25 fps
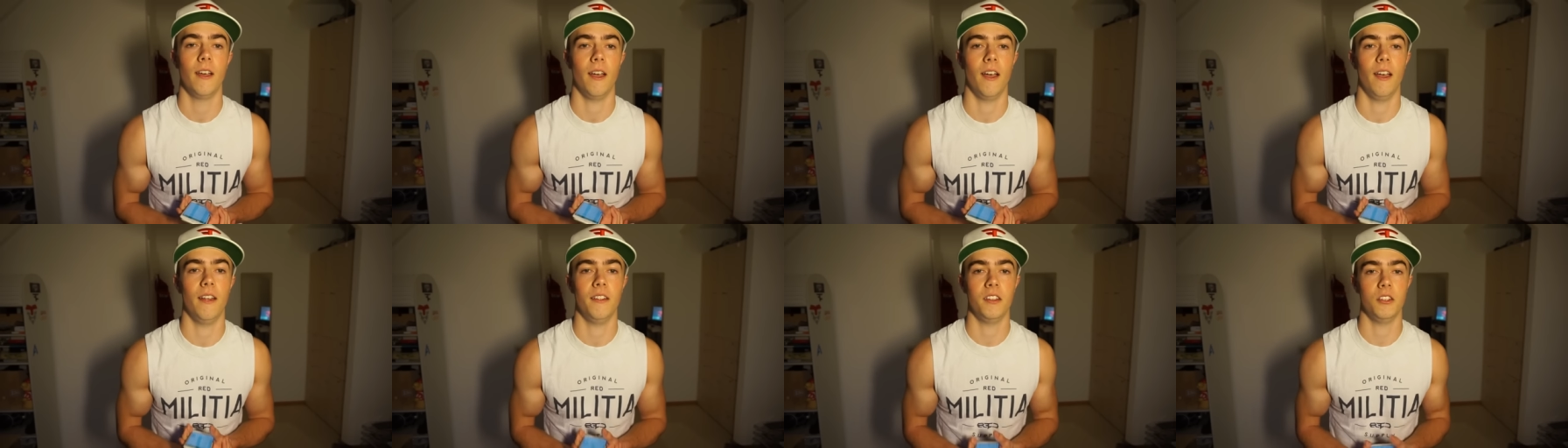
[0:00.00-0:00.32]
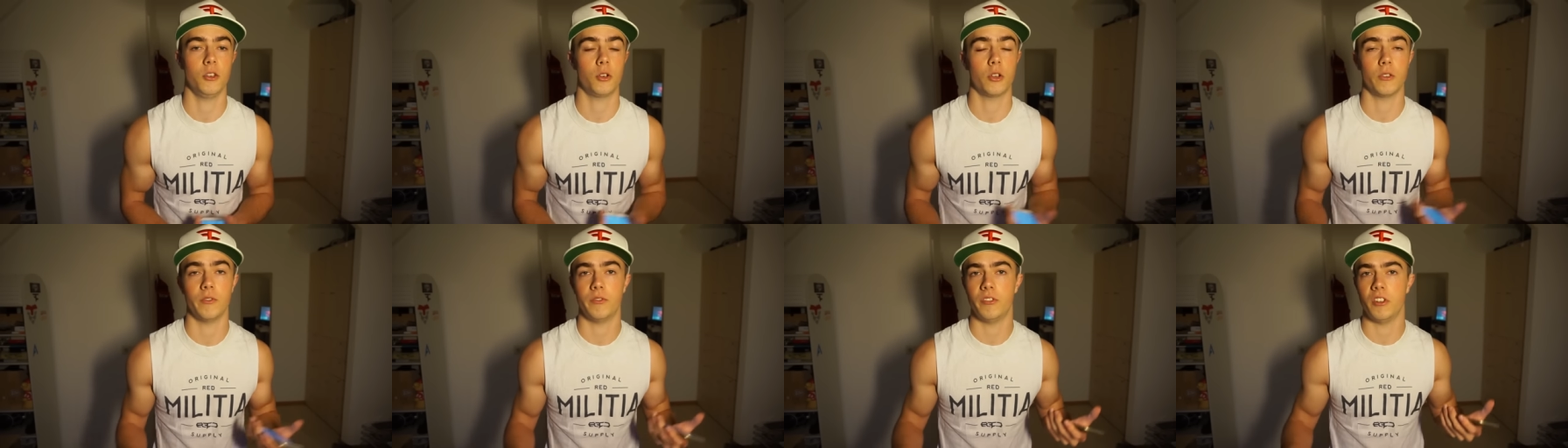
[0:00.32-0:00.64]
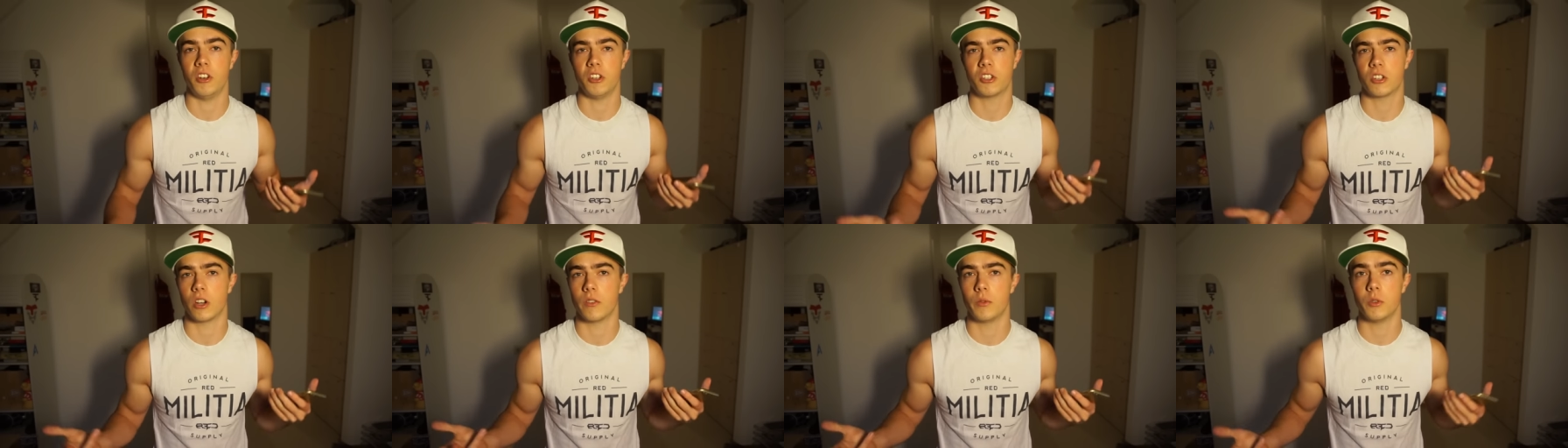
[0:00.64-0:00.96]
and you can
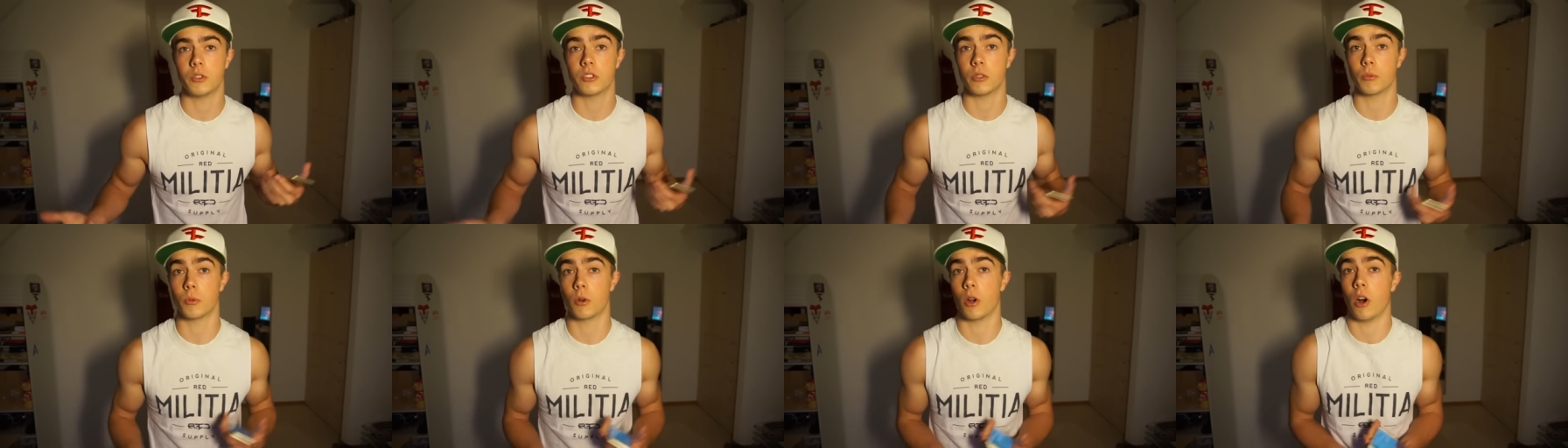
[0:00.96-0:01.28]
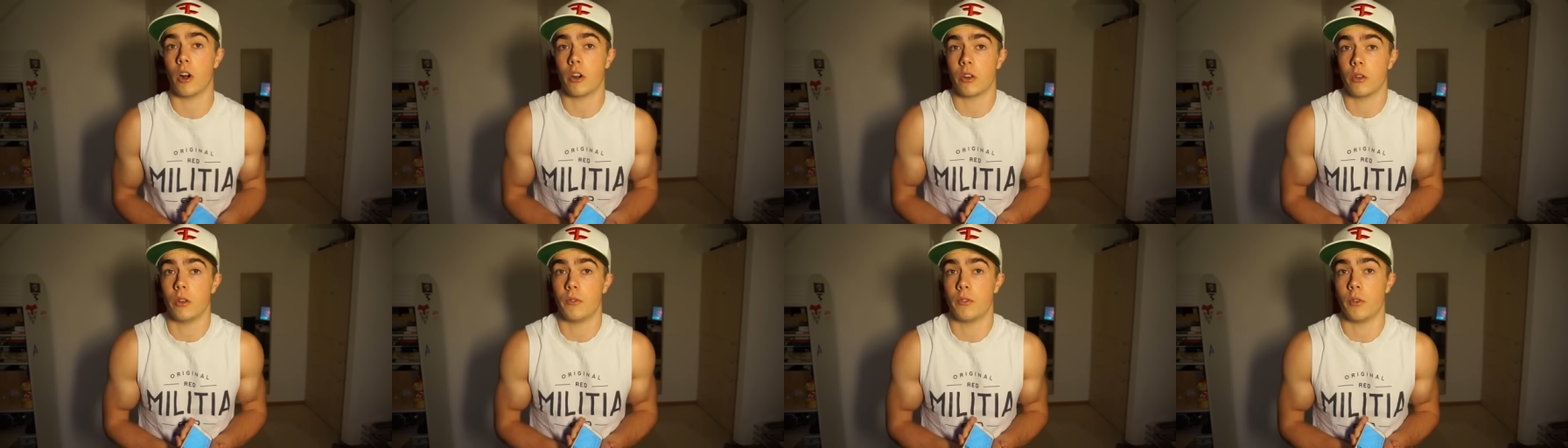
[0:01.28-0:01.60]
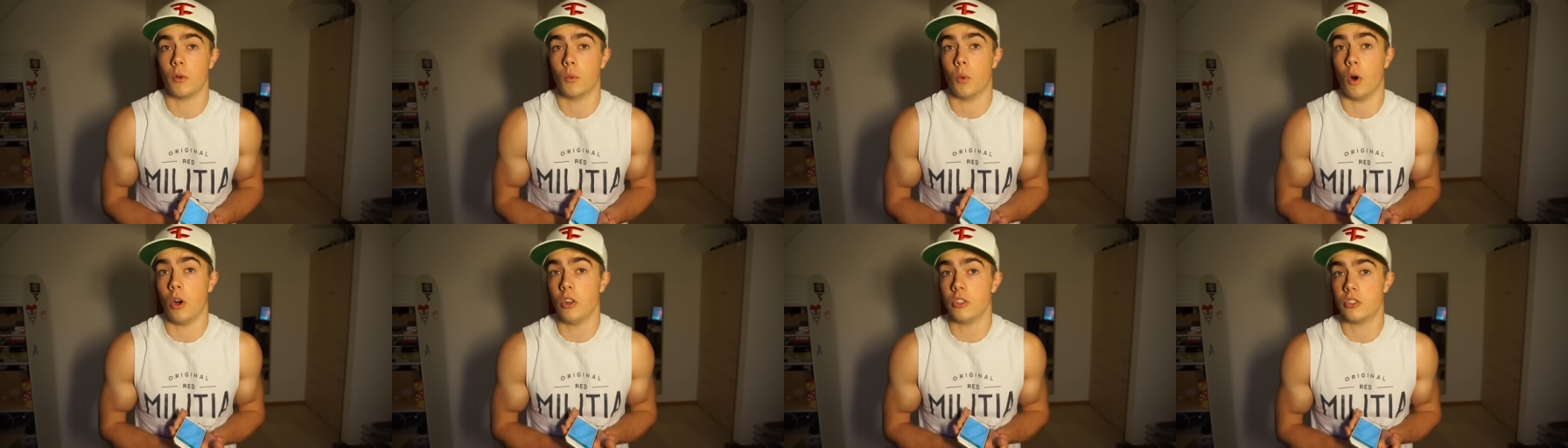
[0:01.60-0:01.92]
finish off with some cardio if
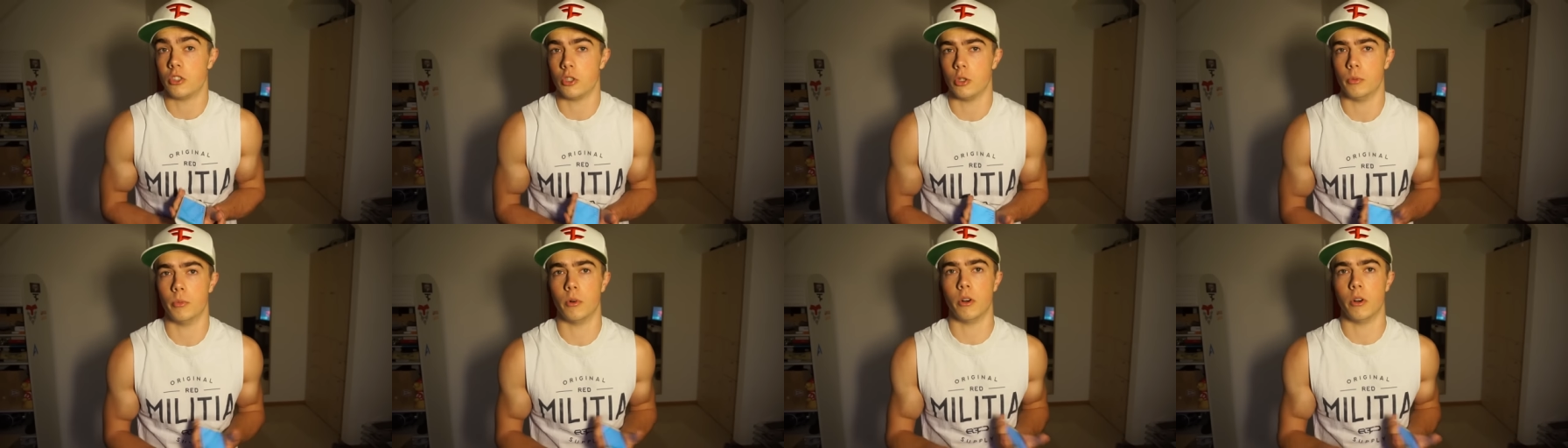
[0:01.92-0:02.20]
you want to.